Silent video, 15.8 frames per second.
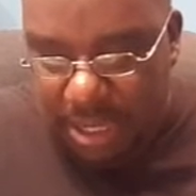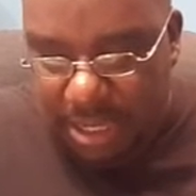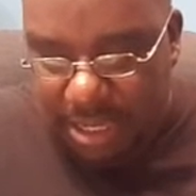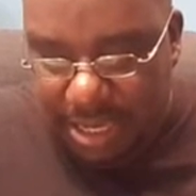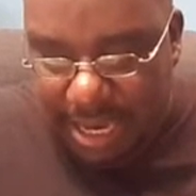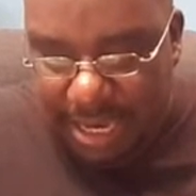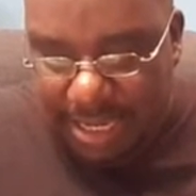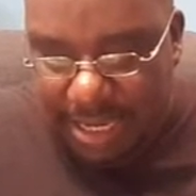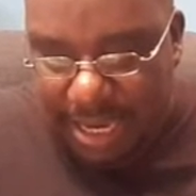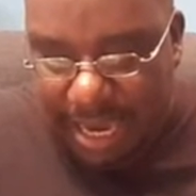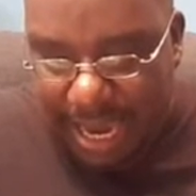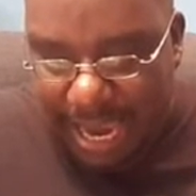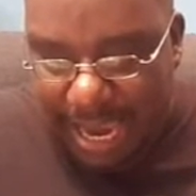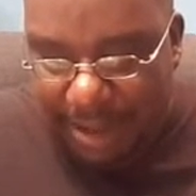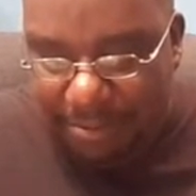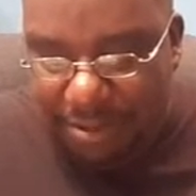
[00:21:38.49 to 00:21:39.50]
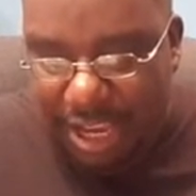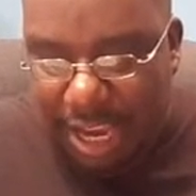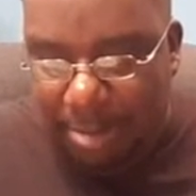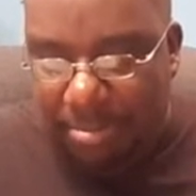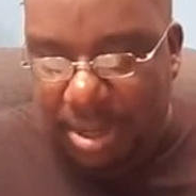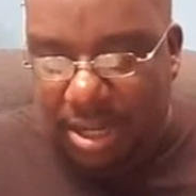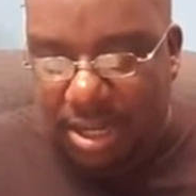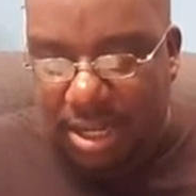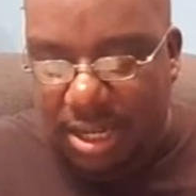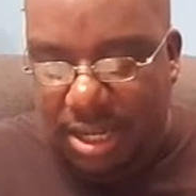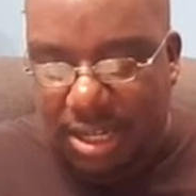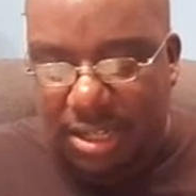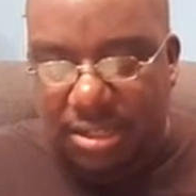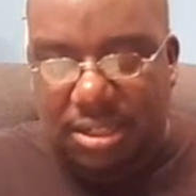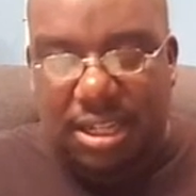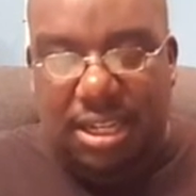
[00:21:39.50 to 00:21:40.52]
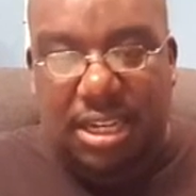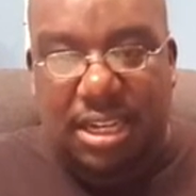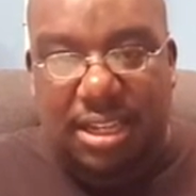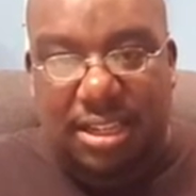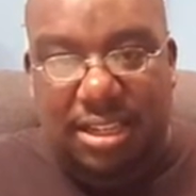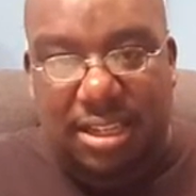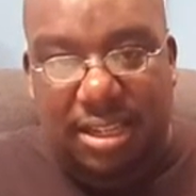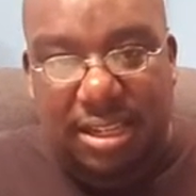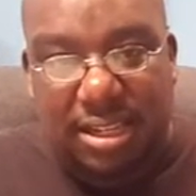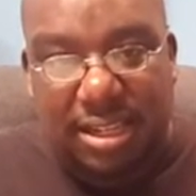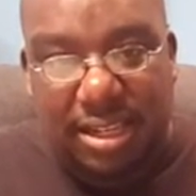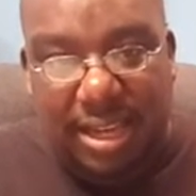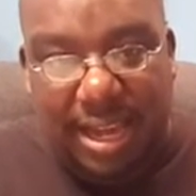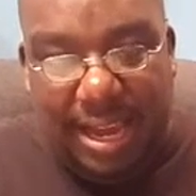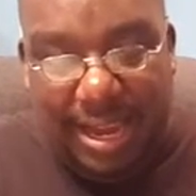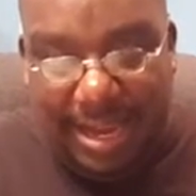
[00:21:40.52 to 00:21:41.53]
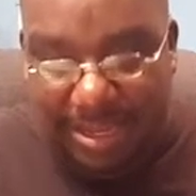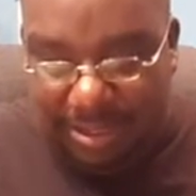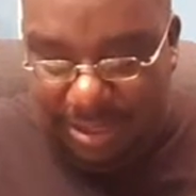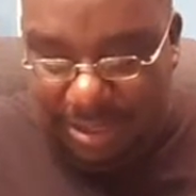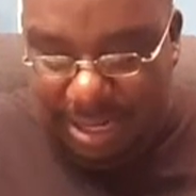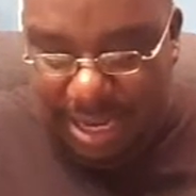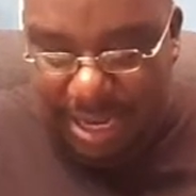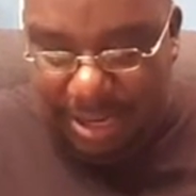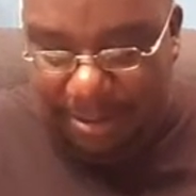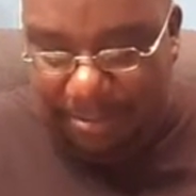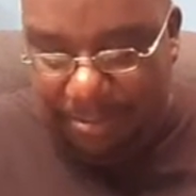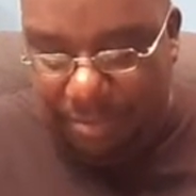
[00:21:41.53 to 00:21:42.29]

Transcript: yet ye have not because ye ask not.